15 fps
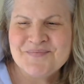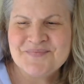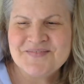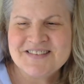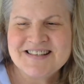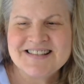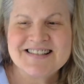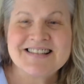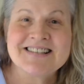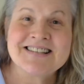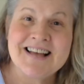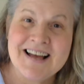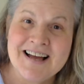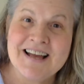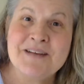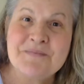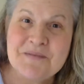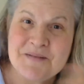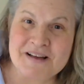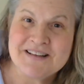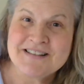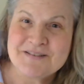Just as I'm
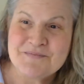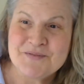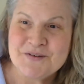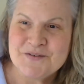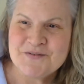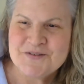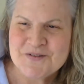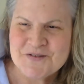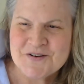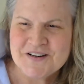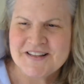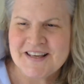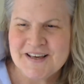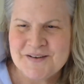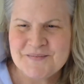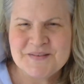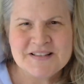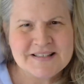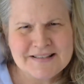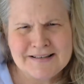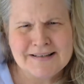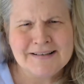about to move toward them,
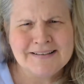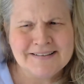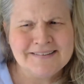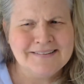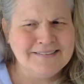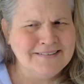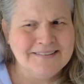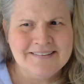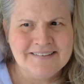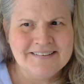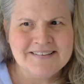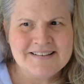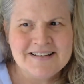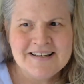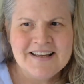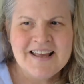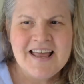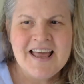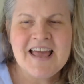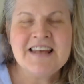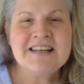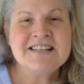it's like,
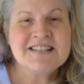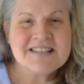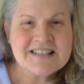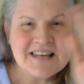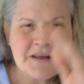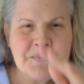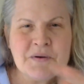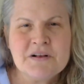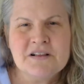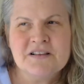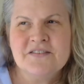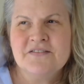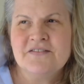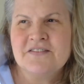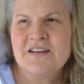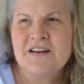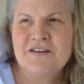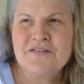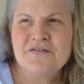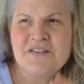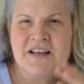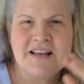and it's typical
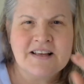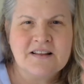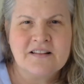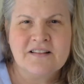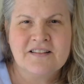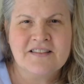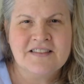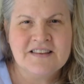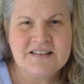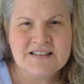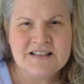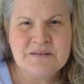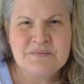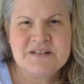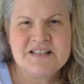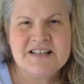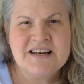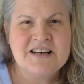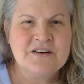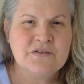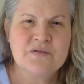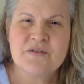of like the deep
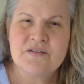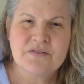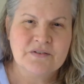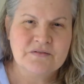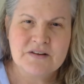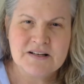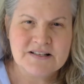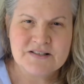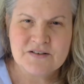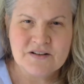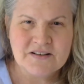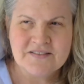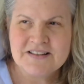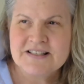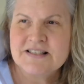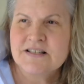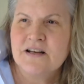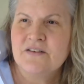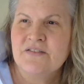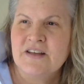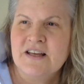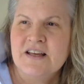state or whoever runs all this
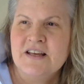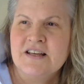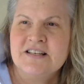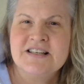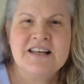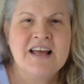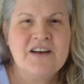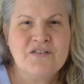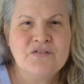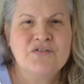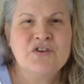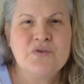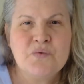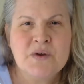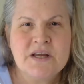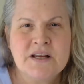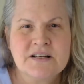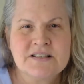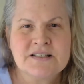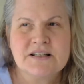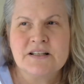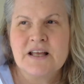stuff to have a few weeks
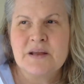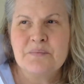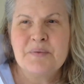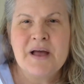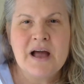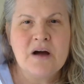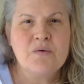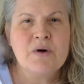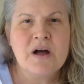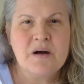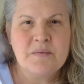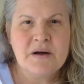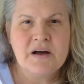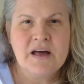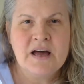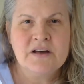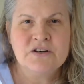to like powwow about how to